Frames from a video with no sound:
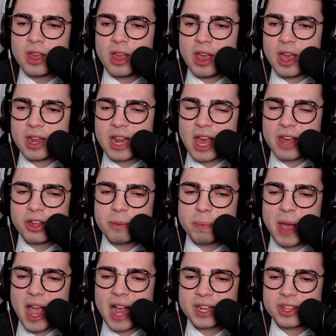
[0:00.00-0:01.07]
And now they're
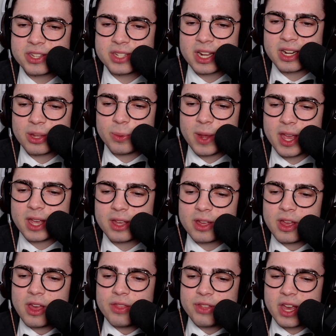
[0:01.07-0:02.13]
back in the center of the ring.
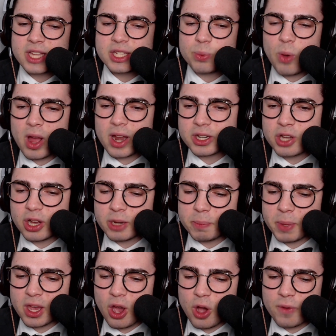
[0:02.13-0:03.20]
This one could
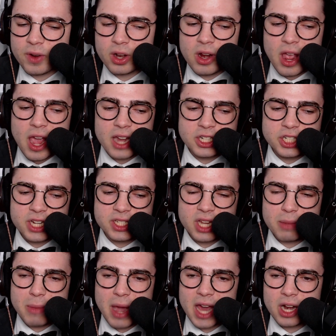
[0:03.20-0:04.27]
be over in just a
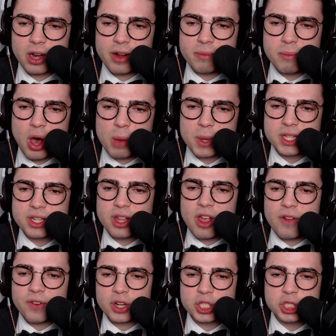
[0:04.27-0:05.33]
matter of moments
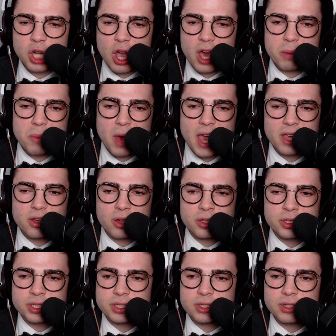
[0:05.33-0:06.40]
for Shawn
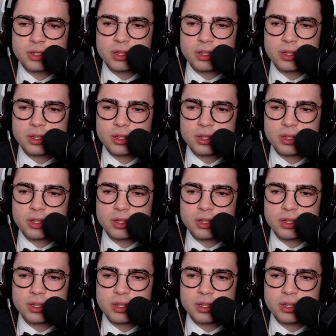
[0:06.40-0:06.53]
Michaels.